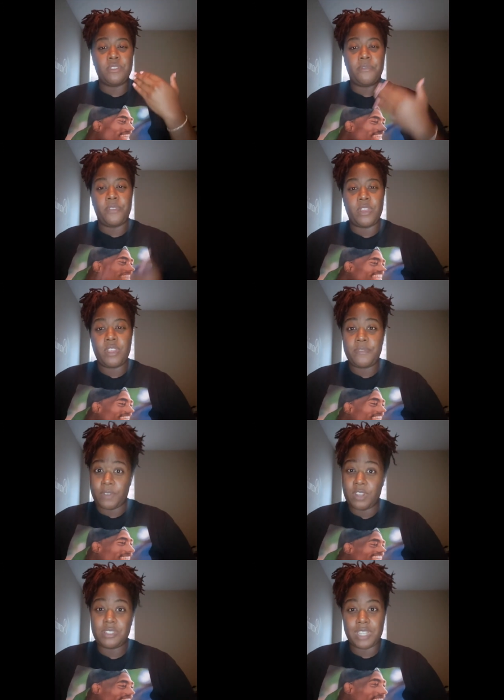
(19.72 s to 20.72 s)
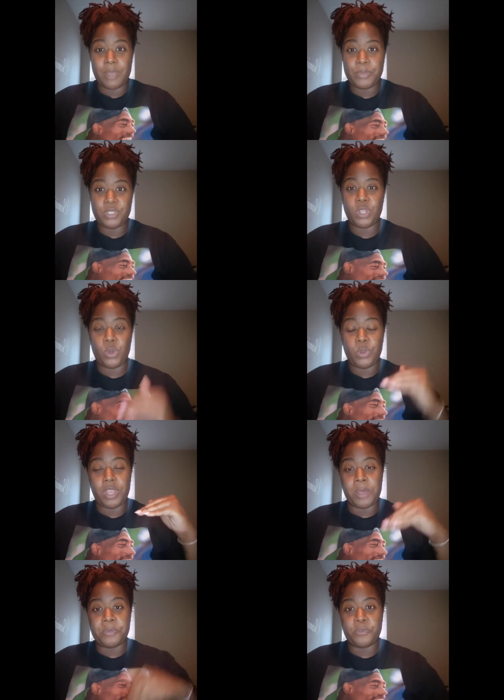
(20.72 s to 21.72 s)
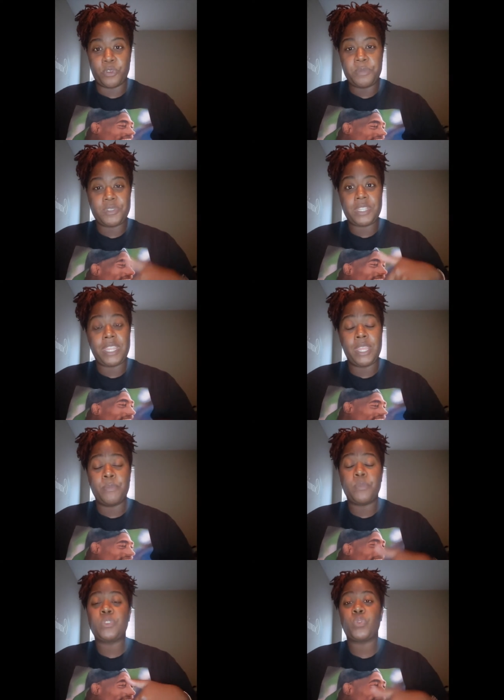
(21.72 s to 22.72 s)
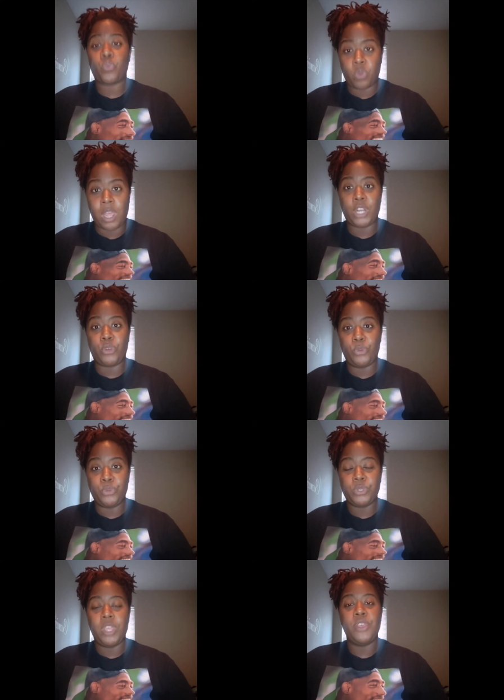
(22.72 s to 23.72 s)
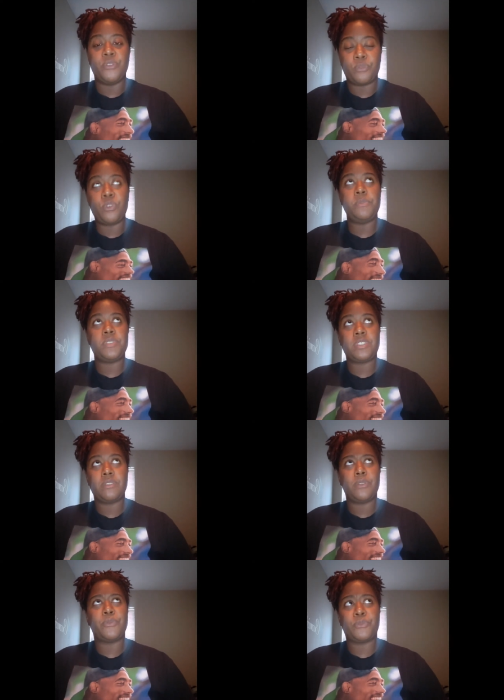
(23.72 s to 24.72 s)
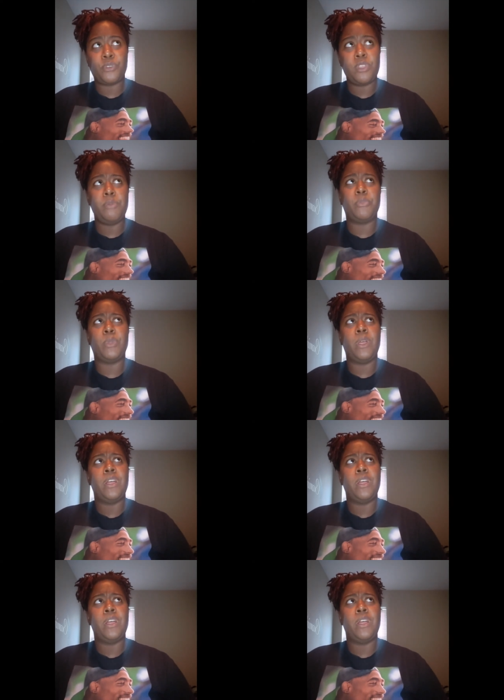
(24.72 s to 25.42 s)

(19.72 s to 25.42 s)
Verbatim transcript: the very first episode of Fripp's KIPP Chronicles. Fripp's Fripp